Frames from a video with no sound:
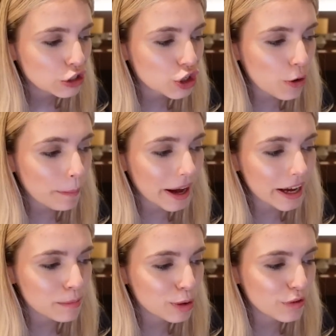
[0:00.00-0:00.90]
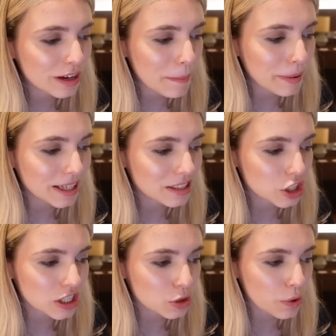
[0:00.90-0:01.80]
So by moving a piece
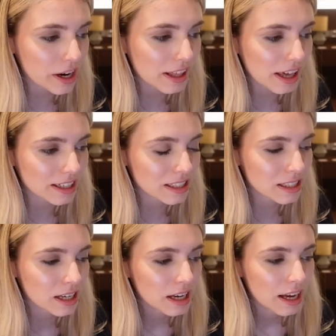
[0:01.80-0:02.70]
to a square that is